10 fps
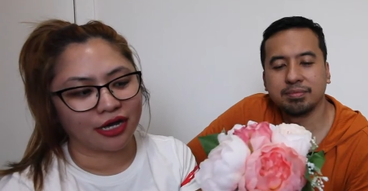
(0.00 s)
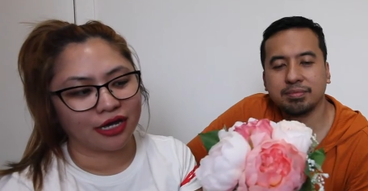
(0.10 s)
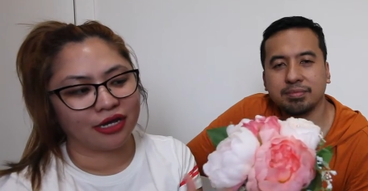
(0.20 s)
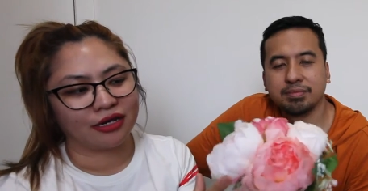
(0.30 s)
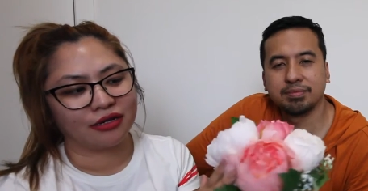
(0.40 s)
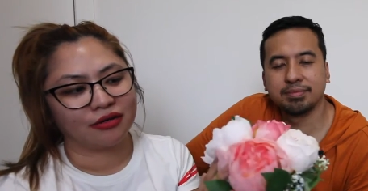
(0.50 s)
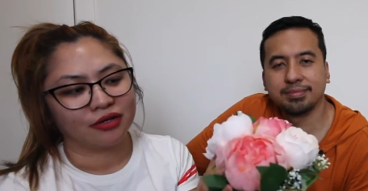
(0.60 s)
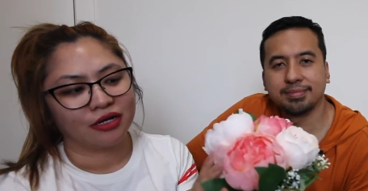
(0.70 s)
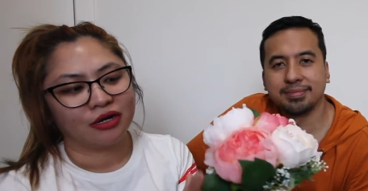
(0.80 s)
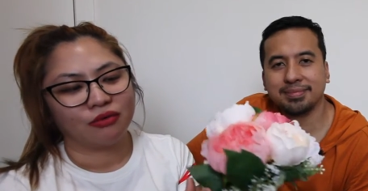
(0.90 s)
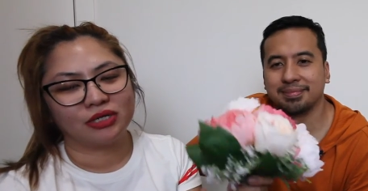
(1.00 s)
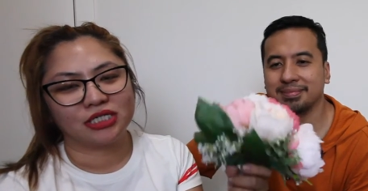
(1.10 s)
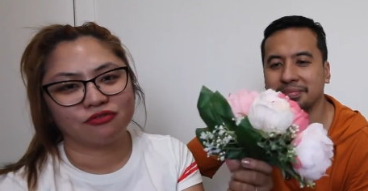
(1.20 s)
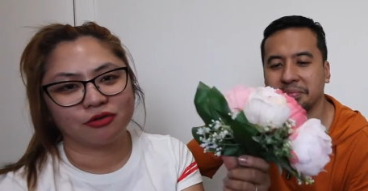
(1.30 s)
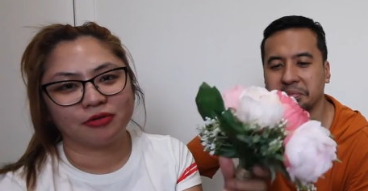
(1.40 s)
Speaker 1: and
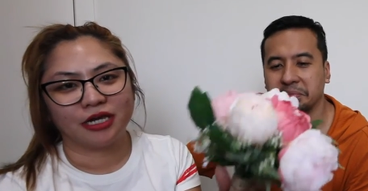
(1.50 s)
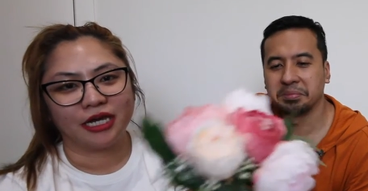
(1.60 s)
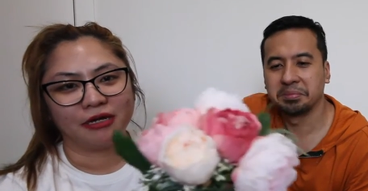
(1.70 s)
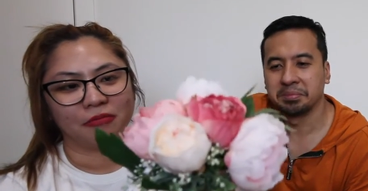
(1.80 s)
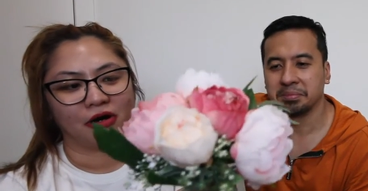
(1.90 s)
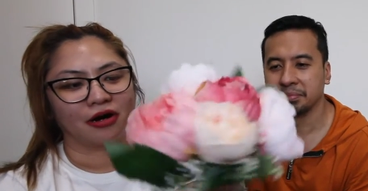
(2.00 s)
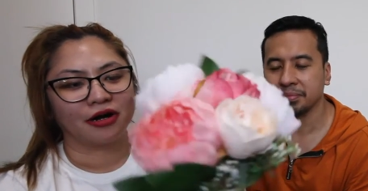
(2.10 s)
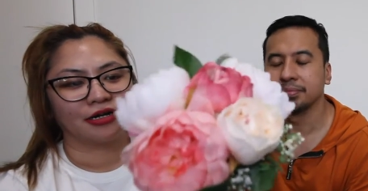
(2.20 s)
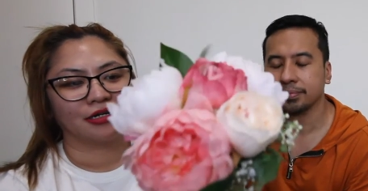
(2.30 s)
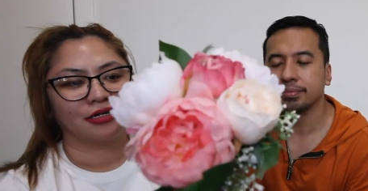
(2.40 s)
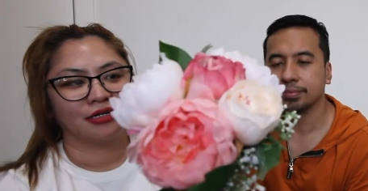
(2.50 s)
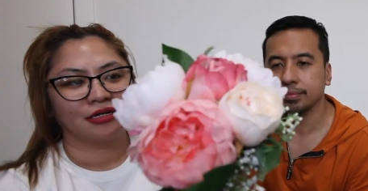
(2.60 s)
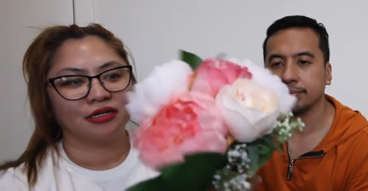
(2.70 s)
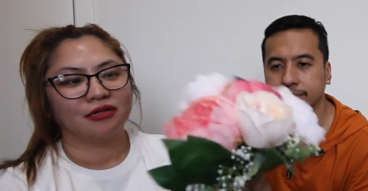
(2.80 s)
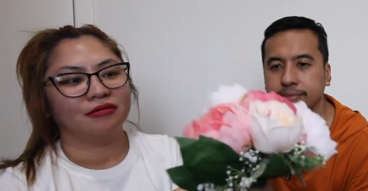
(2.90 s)
ones from Kmart.
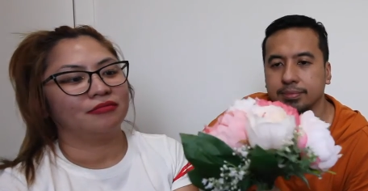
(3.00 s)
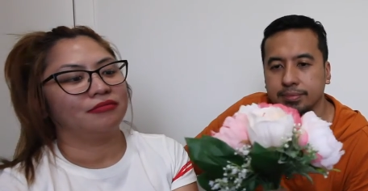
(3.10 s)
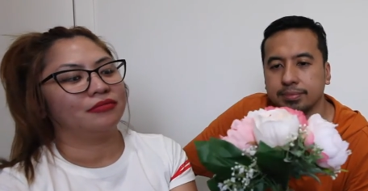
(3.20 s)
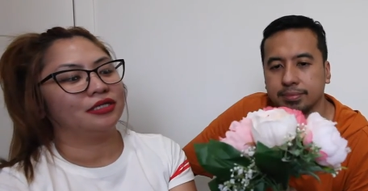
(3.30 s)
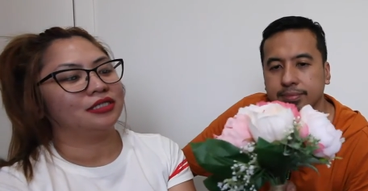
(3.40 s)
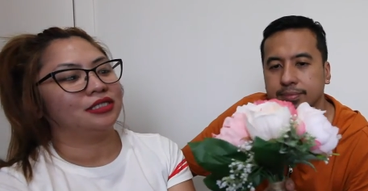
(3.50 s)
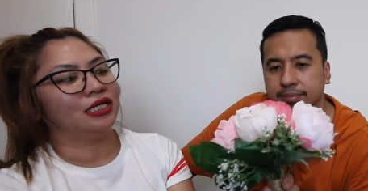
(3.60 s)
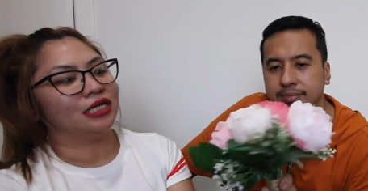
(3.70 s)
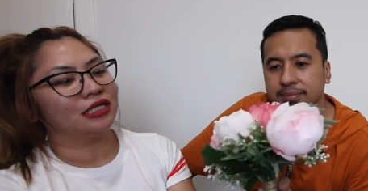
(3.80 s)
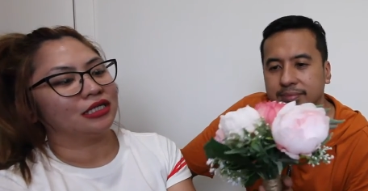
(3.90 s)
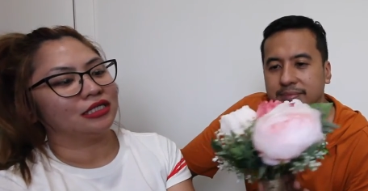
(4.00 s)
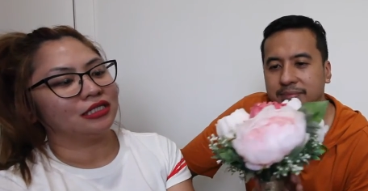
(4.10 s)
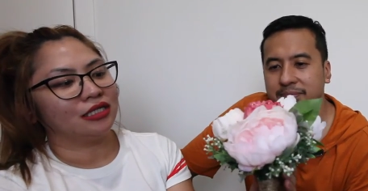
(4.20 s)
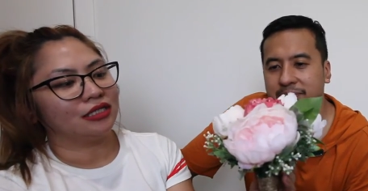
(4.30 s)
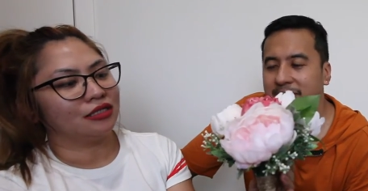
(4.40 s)
But yeah, it,
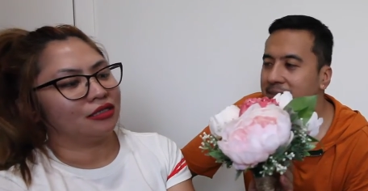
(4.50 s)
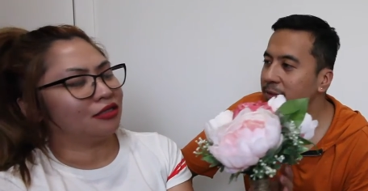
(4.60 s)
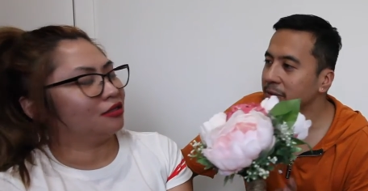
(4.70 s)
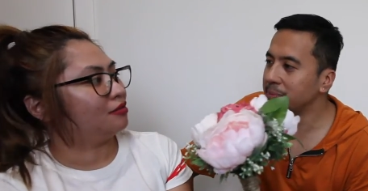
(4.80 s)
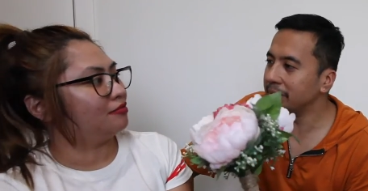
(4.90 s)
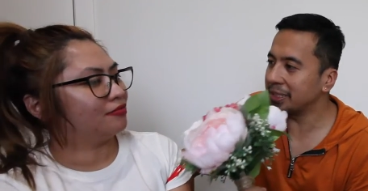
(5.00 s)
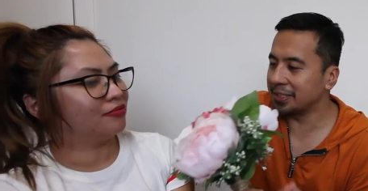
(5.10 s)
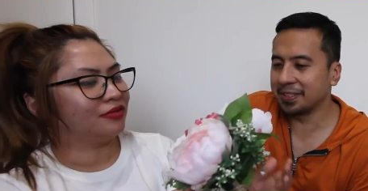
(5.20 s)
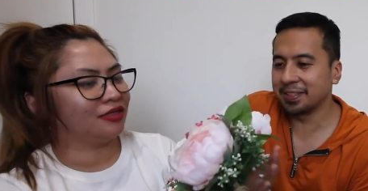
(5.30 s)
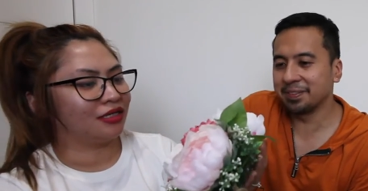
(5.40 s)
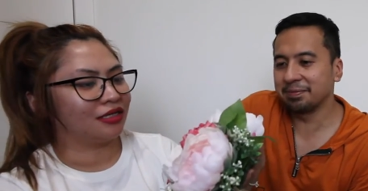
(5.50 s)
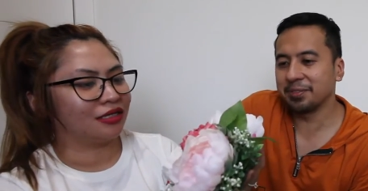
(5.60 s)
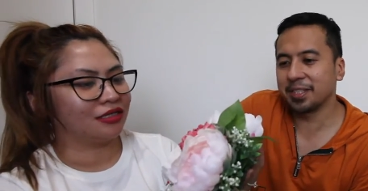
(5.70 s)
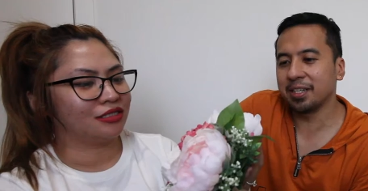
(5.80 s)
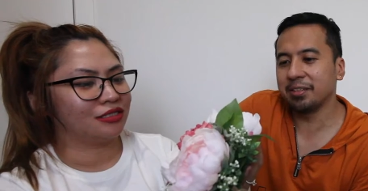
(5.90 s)
it it's a good mix. Yeah,
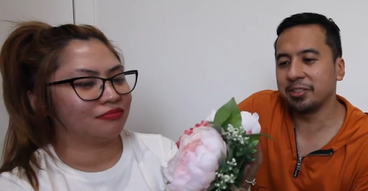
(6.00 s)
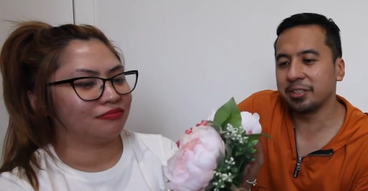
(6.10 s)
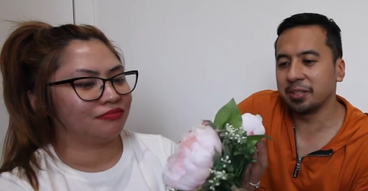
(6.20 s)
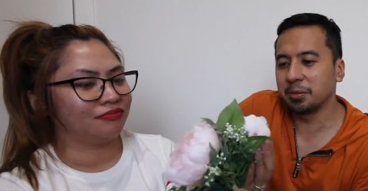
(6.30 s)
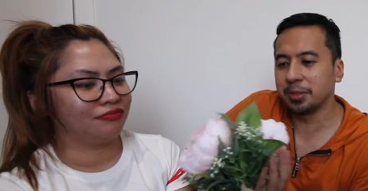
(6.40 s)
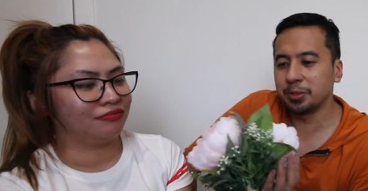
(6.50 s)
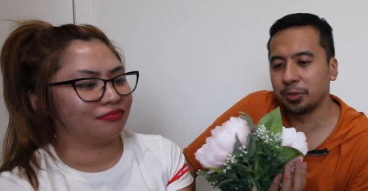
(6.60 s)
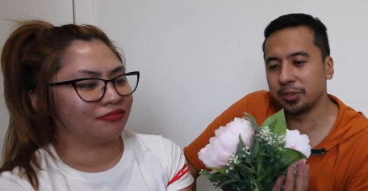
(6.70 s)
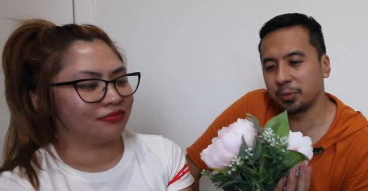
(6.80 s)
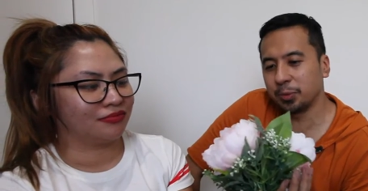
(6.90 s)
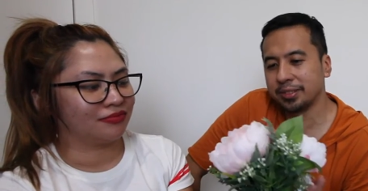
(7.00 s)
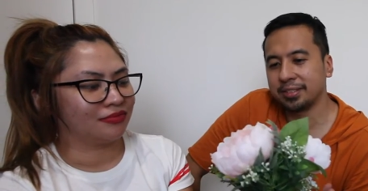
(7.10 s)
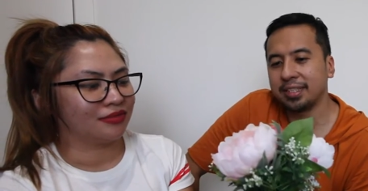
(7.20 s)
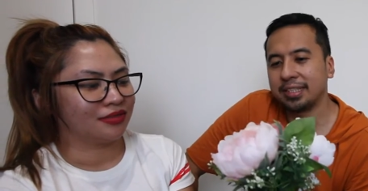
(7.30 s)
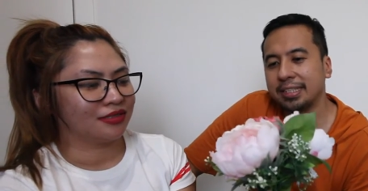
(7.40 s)
Speaker 2: you can't even tell
Speaker 1: which hmm. one is
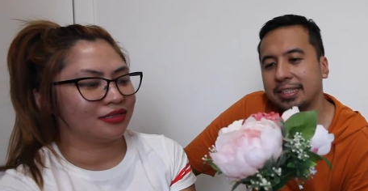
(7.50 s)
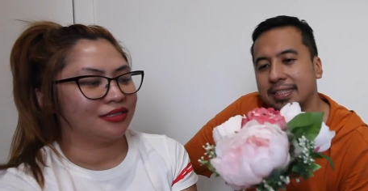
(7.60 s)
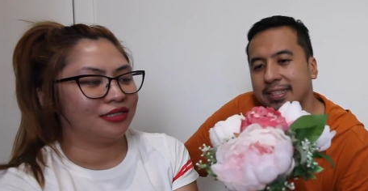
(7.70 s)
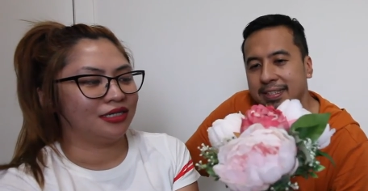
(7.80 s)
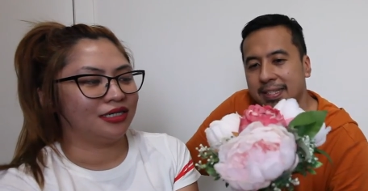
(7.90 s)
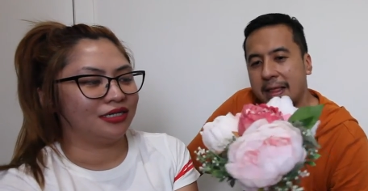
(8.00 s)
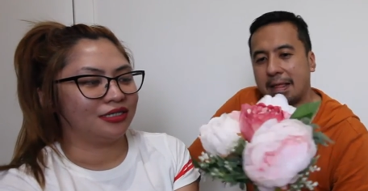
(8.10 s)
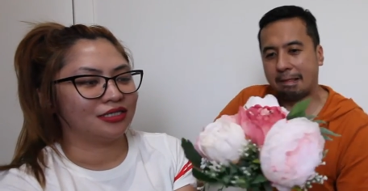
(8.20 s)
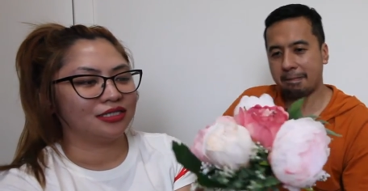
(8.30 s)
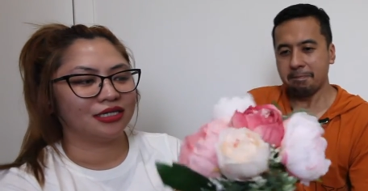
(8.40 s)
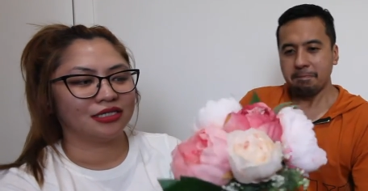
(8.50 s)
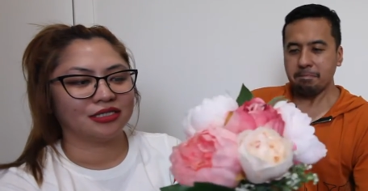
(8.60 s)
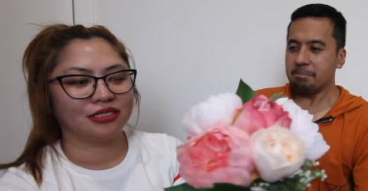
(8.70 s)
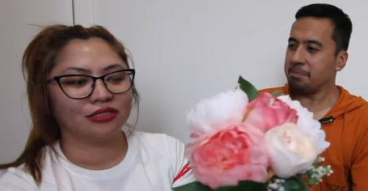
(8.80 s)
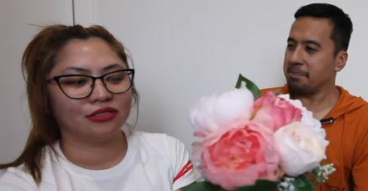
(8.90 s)
which. Eh? It is,
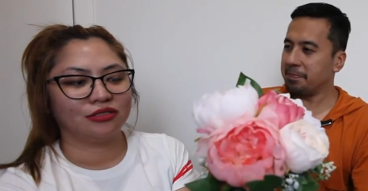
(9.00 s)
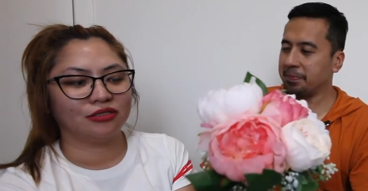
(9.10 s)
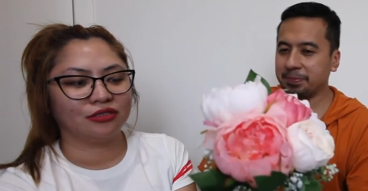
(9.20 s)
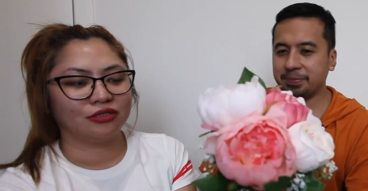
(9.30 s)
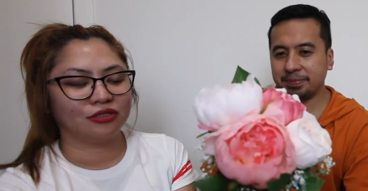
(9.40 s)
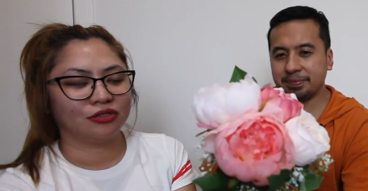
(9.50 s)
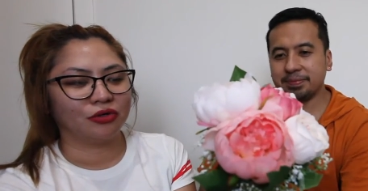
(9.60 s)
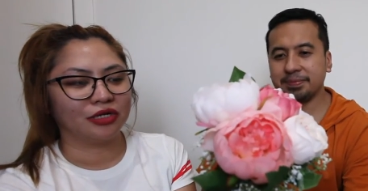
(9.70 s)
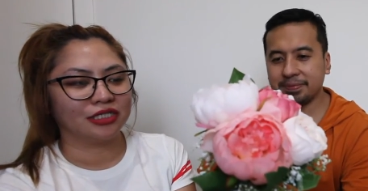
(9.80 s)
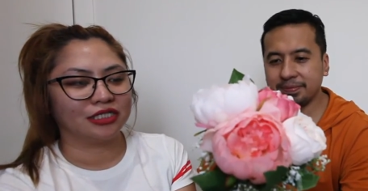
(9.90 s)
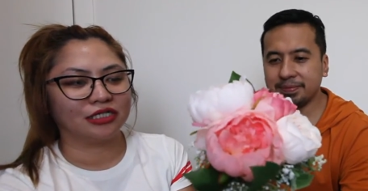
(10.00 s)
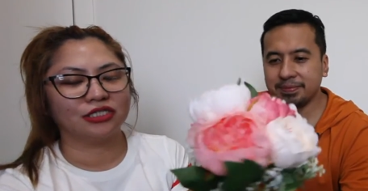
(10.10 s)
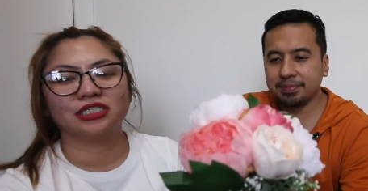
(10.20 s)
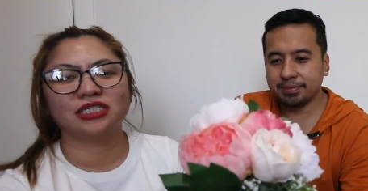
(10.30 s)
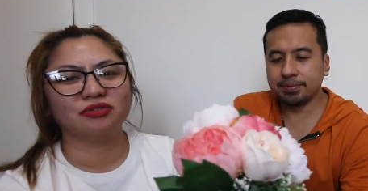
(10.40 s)
yes. Good, good quality.
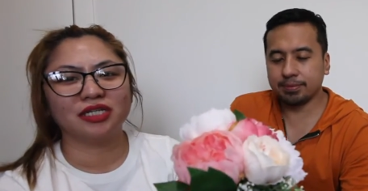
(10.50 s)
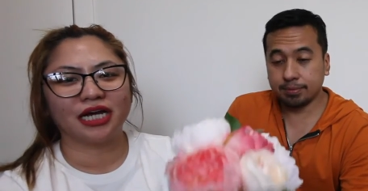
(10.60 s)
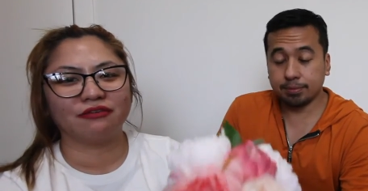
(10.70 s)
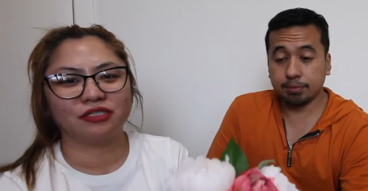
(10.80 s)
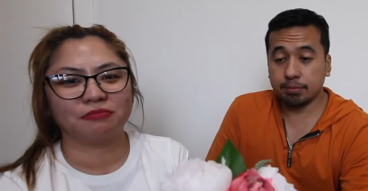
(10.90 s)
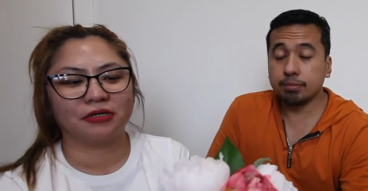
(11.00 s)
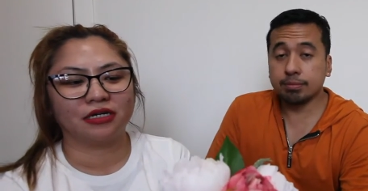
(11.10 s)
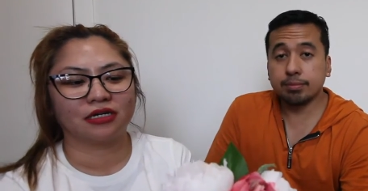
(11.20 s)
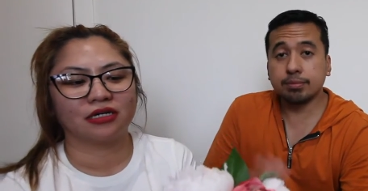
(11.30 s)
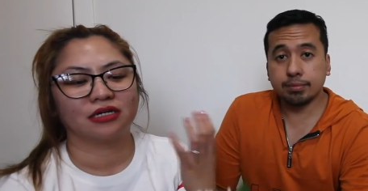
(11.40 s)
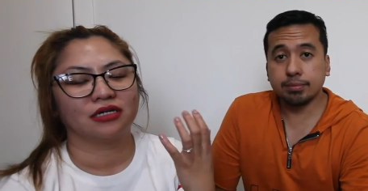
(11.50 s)
You just really have to pick,